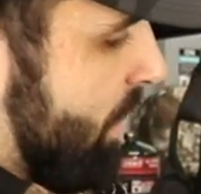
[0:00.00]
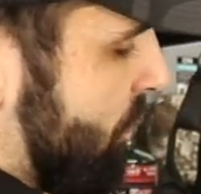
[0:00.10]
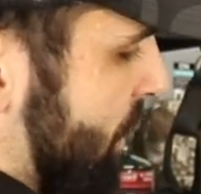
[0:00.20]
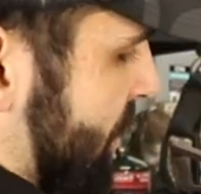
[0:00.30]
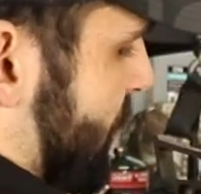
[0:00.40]

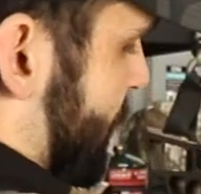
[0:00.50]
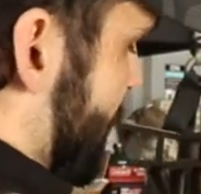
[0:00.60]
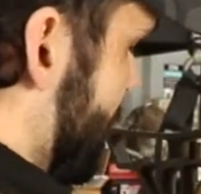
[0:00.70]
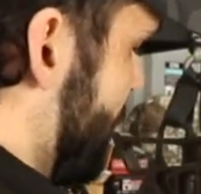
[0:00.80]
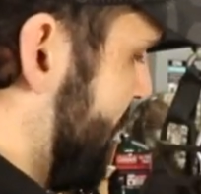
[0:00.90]
What you'll
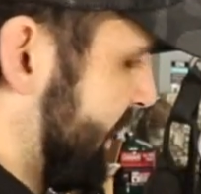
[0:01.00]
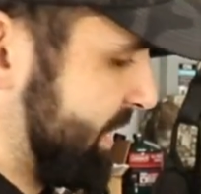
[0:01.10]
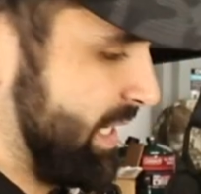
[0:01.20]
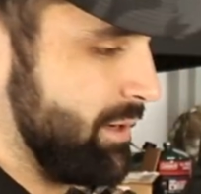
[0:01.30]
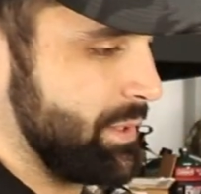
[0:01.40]
do,
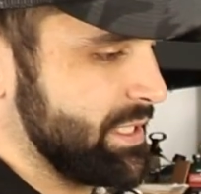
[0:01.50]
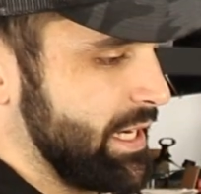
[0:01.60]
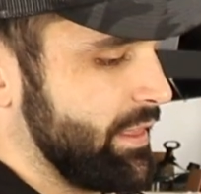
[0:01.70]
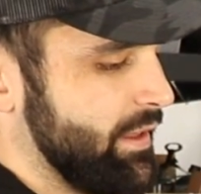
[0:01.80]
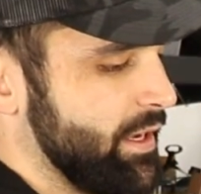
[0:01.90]
same
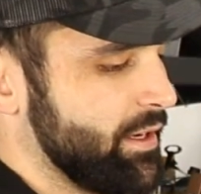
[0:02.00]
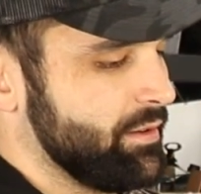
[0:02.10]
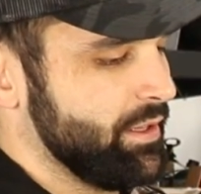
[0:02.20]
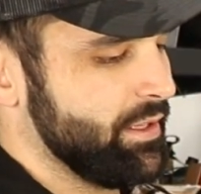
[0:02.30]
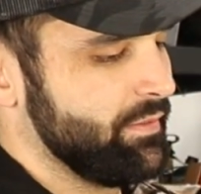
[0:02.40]
exact
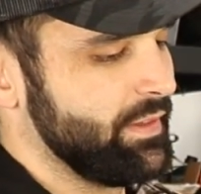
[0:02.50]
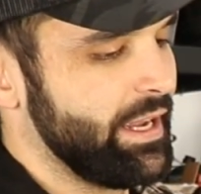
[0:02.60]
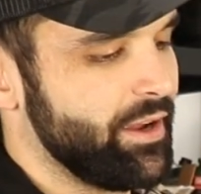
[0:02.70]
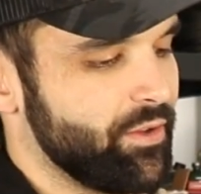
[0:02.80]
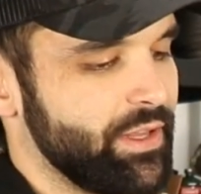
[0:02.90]
thing.
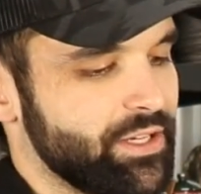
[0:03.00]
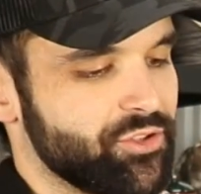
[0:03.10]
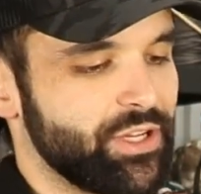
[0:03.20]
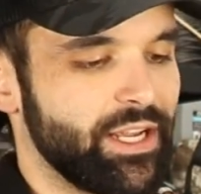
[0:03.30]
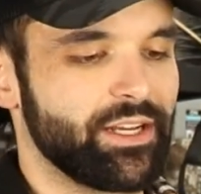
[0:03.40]
Now the
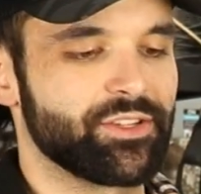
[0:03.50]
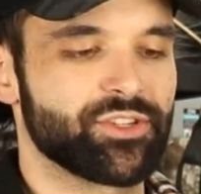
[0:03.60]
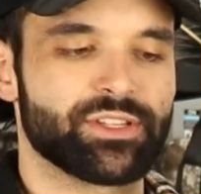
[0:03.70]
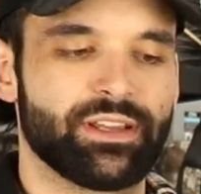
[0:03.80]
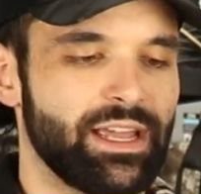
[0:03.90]
extra tight is
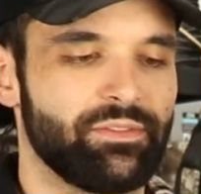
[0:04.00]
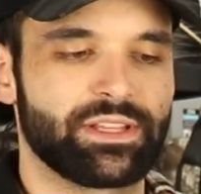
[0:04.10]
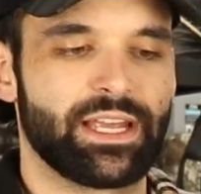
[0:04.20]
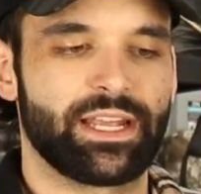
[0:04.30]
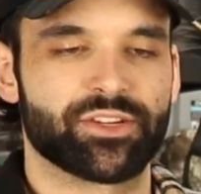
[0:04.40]
just
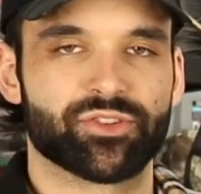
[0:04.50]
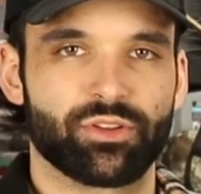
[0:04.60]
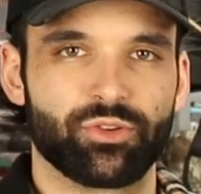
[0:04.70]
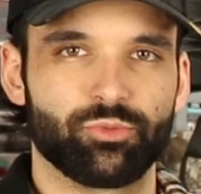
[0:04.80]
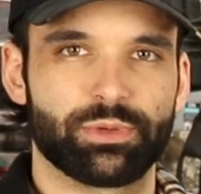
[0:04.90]
having that extra
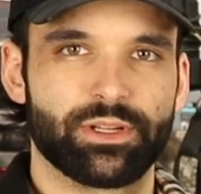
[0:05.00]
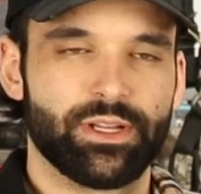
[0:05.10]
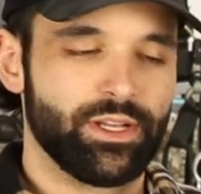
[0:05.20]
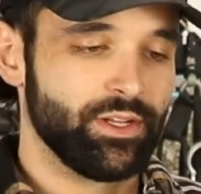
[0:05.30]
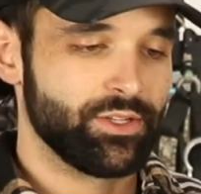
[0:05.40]
loop.
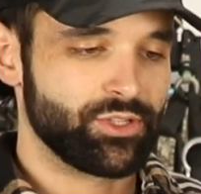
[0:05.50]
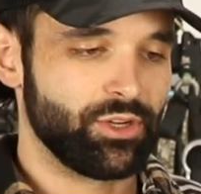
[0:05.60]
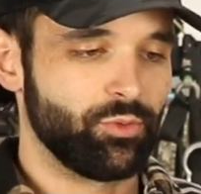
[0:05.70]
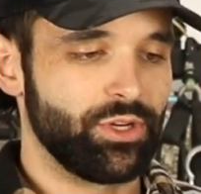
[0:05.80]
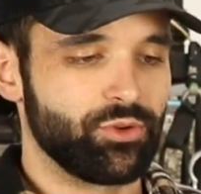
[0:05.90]

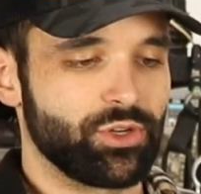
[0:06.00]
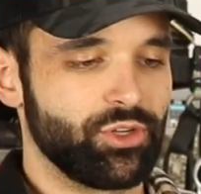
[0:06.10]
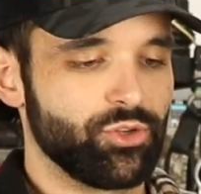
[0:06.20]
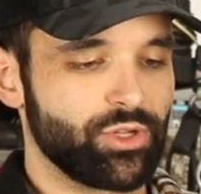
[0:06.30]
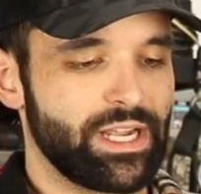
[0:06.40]
So what you can
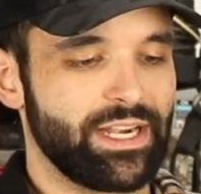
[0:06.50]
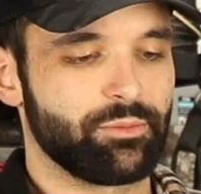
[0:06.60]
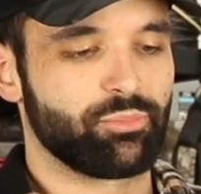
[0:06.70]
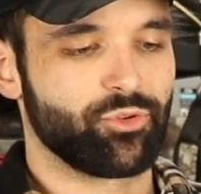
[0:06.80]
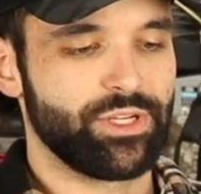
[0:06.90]
do to kind
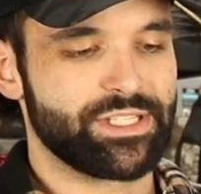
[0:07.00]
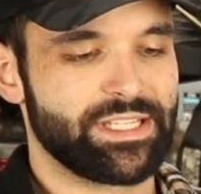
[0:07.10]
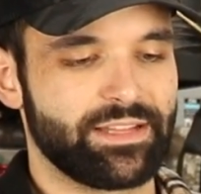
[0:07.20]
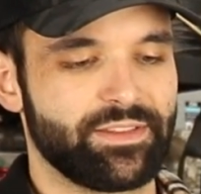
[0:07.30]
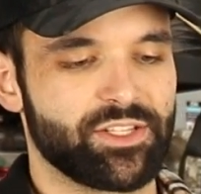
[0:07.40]
of
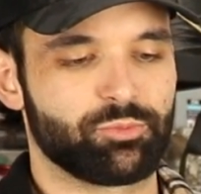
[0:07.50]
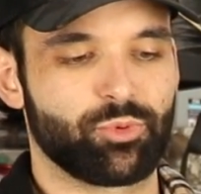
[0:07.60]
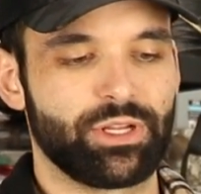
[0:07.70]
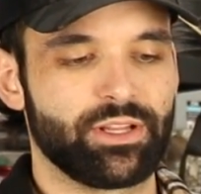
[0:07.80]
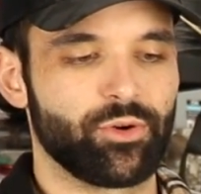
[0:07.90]
preset this,
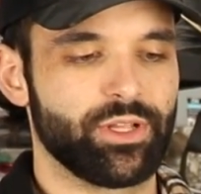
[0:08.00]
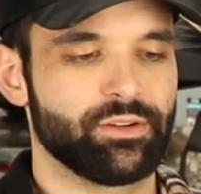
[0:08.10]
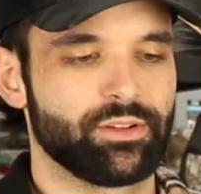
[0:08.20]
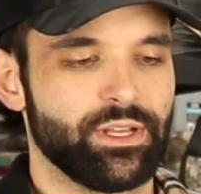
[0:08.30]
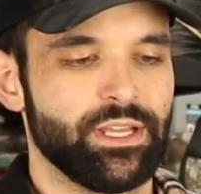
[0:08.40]
preload it,
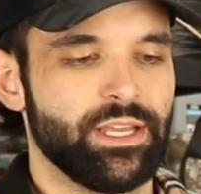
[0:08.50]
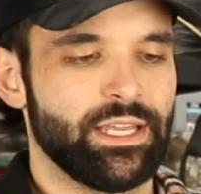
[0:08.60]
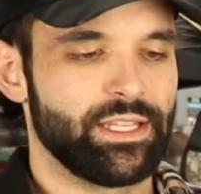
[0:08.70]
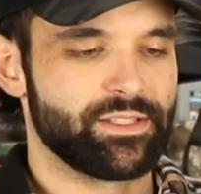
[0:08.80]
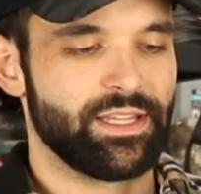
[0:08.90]

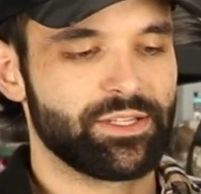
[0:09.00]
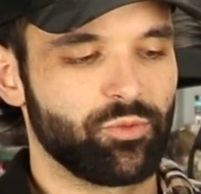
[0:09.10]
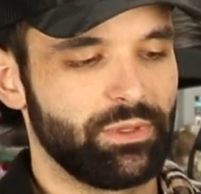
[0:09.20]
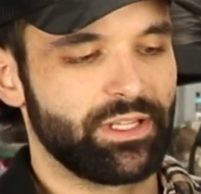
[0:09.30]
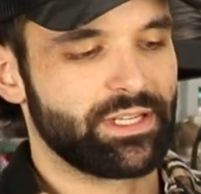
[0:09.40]
is this
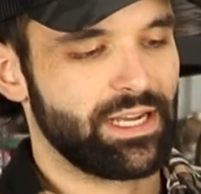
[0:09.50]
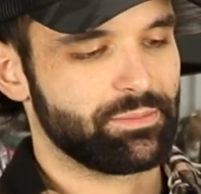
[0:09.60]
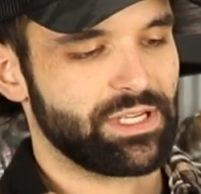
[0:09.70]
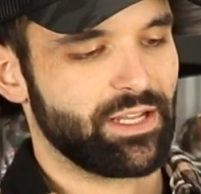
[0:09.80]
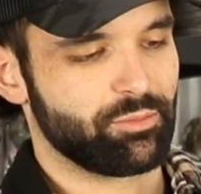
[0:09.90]
would be the
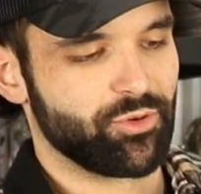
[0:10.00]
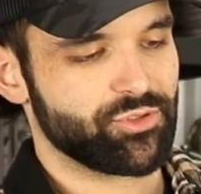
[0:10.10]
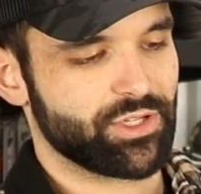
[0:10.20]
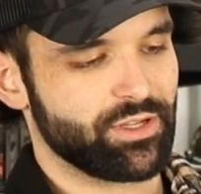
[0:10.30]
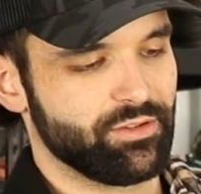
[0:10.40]
top side of the
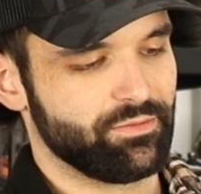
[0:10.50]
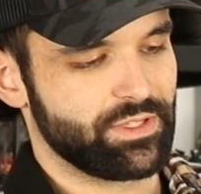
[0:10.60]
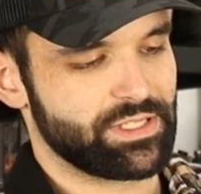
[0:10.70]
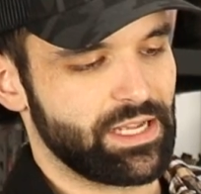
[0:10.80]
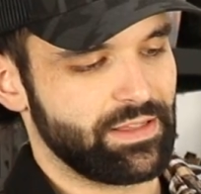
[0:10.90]
Prusik,
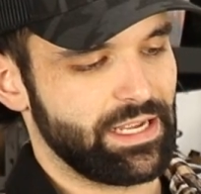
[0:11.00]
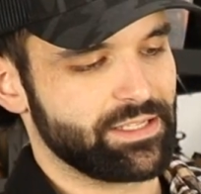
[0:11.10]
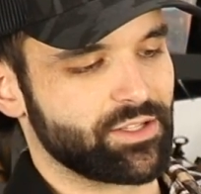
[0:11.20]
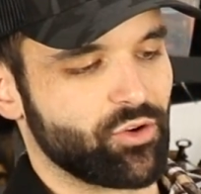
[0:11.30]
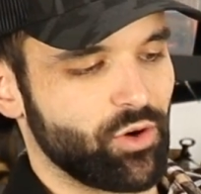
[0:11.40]
the side that
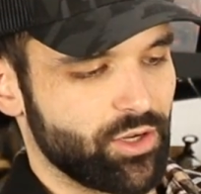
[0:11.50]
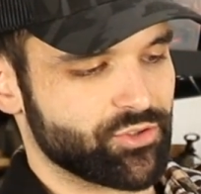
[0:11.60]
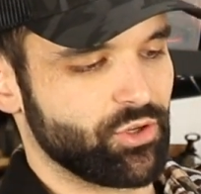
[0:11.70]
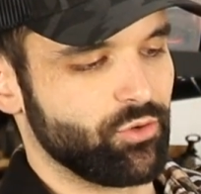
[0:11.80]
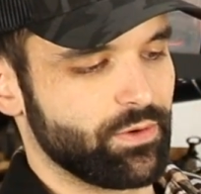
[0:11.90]
has the
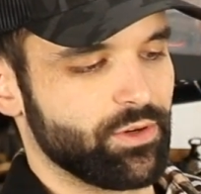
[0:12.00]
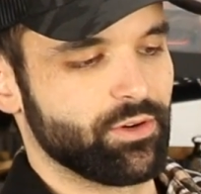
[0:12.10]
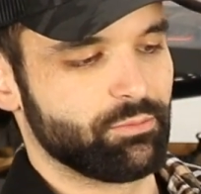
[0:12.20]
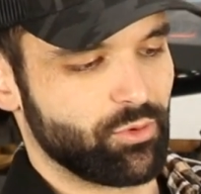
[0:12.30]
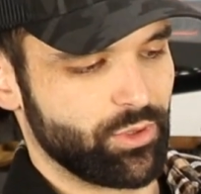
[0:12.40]
crossover
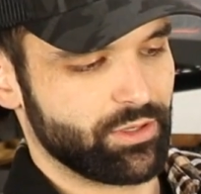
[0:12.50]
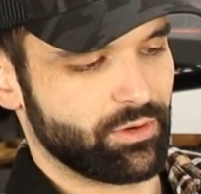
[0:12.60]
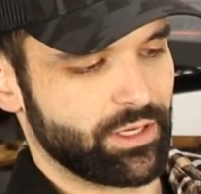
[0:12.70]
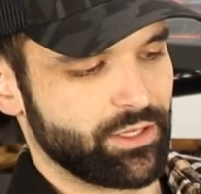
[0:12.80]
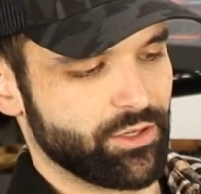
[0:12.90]
point
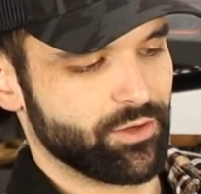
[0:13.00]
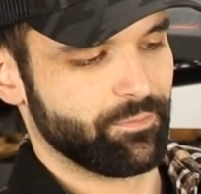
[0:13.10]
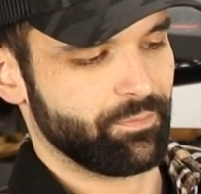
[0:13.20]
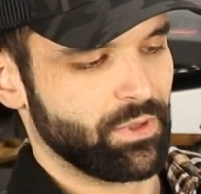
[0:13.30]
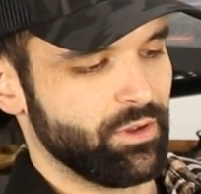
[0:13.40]
right
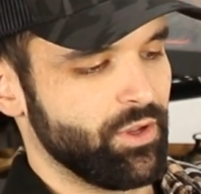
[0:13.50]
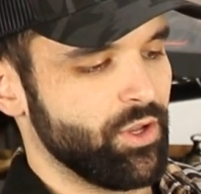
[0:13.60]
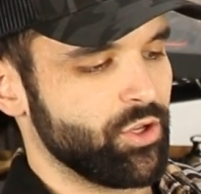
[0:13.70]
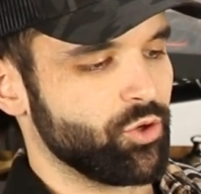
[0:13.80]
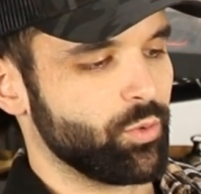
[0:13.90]
here.
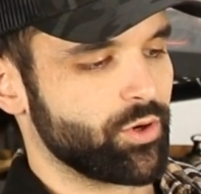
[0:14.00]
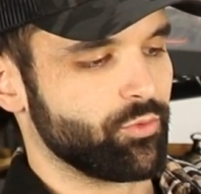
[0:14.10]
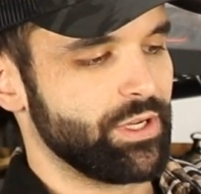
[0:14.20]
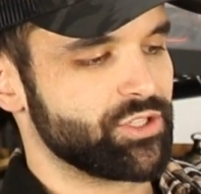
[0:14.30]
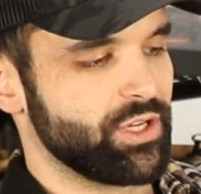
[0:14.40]
You'll want to
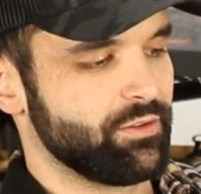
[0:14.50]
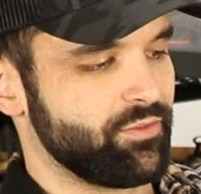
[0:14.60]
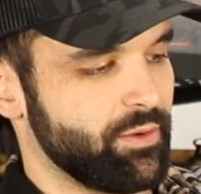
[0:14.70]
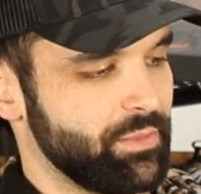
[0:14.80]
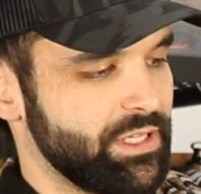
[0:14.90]
reach in
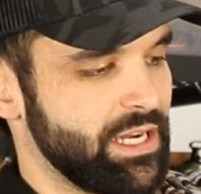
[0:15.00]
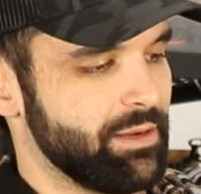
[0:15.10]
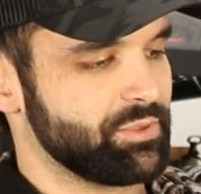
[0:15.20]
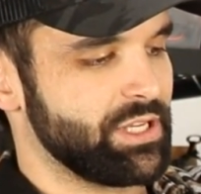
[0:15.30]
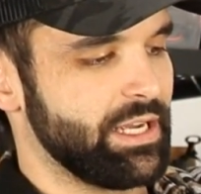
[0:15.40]
from the
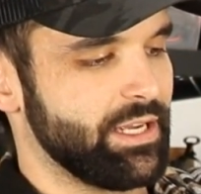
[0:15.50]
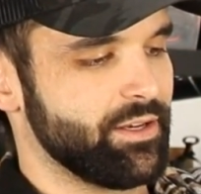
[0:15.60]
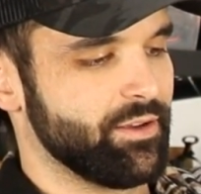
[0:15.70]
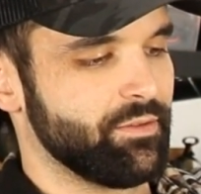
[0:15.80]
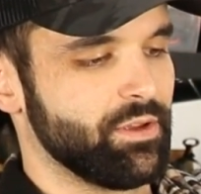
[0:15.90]
top side